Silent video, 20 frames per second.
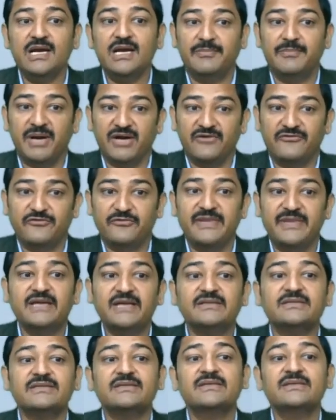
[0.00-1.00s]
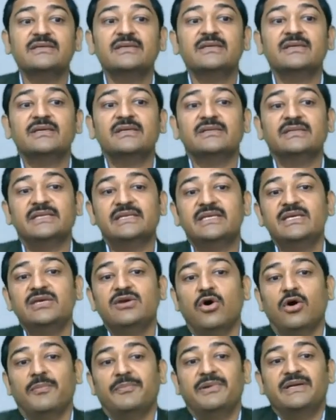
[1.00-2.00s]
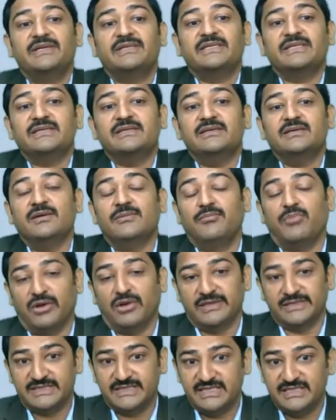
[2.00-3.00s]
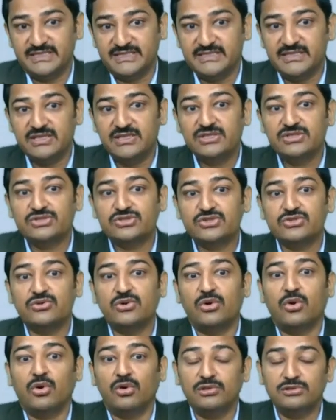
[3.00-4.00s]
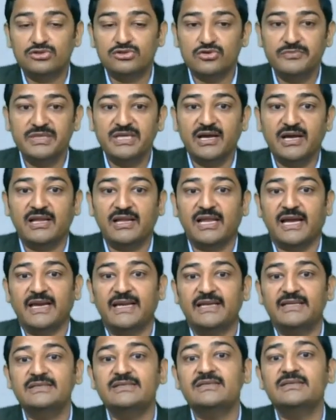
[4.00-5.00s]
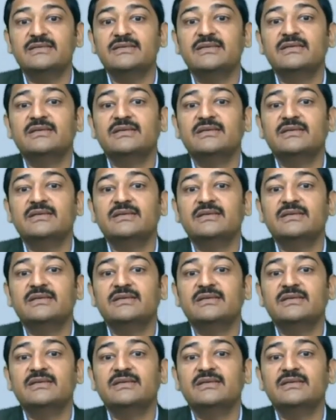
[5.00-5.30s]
Apart from that, the key operating policies should also be aligned